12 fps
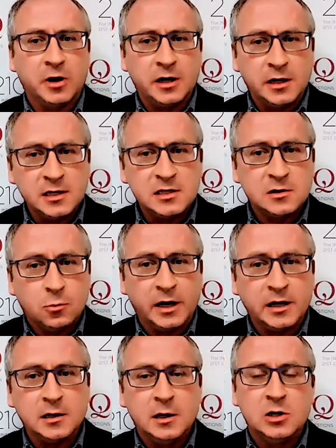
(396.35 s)
but it is
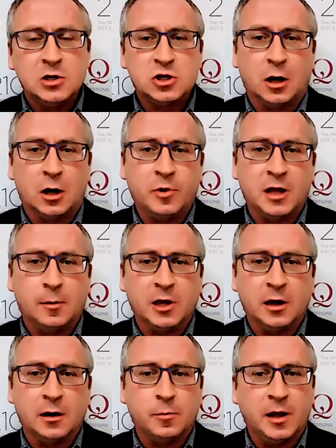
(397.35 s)
quite sharp coming
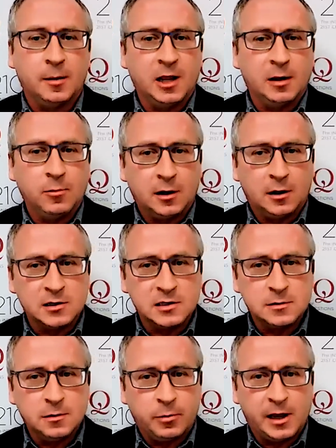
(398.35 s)
out of the pandemic
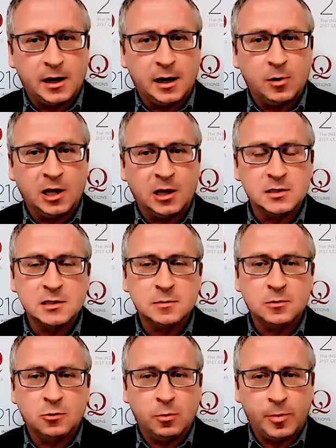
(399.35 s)
because pandemic
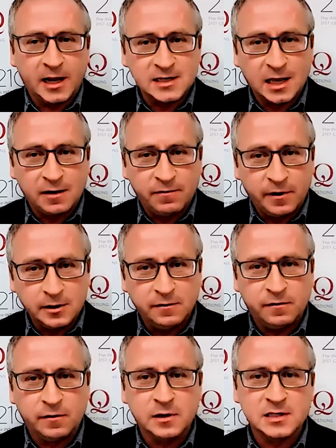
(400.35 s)
because Quebec has had a very
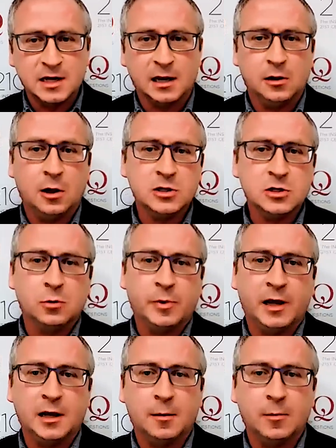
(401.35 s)
different psychological
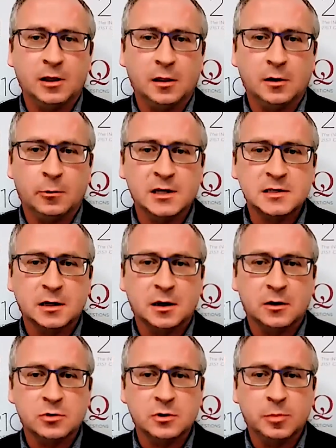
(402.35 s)
pandemic than the rest of the
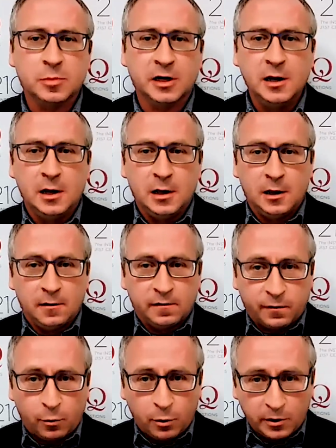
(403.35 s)
country. But
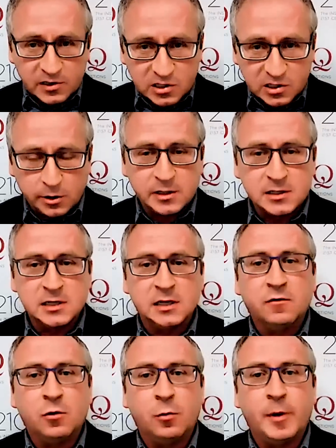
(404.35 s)
for certainty,
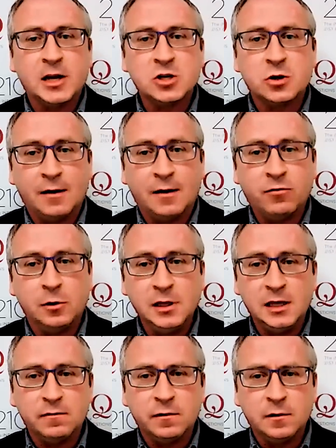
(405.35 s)
if Quebec should ever
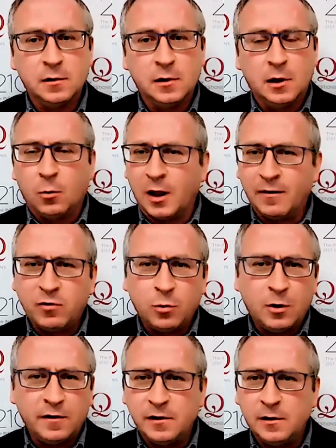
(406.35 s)
leave, whatever
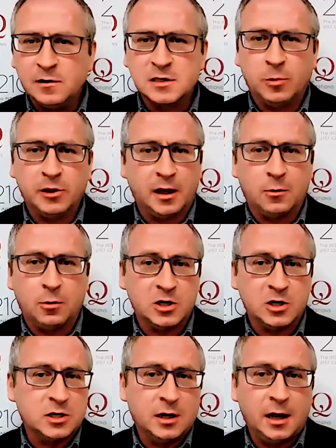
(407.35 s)
one feels about that
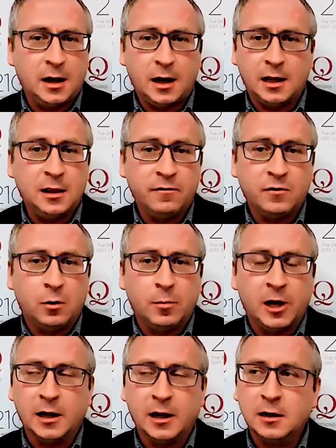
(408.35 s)
question, I, I love
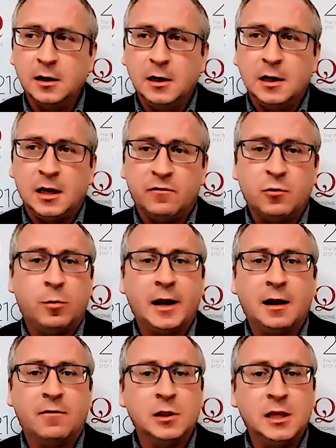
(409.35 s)
Quebec. If Quebec
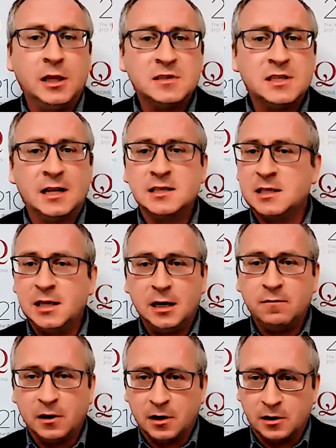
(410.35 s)
ever leaves, that's the end
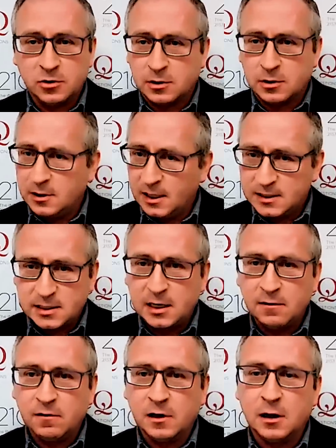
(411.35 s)
of the country. That's the end
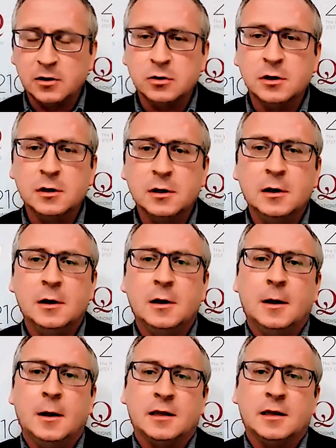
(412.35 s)
of the country.
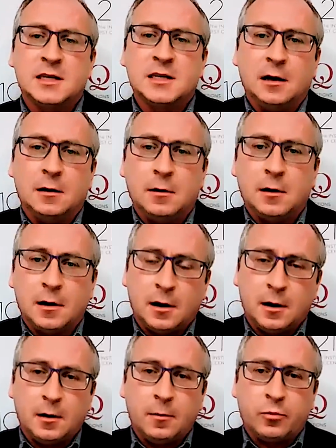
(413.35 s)
The second
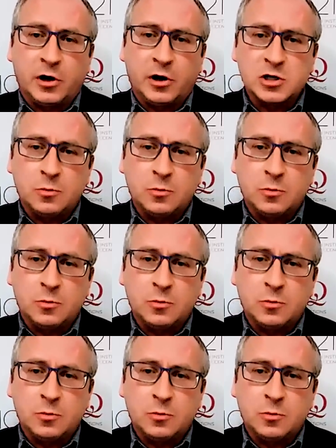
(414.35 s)
uh, pressure